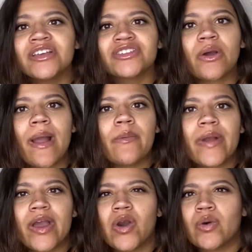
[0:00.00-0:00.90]
So I
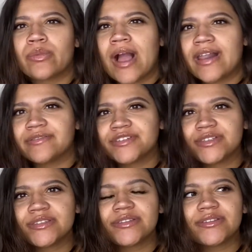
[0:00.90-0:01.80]
went home kind of
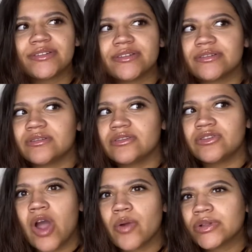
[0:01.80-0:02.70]
just
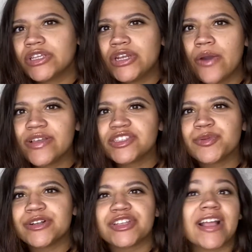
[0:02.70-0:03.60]
not really knowing too much.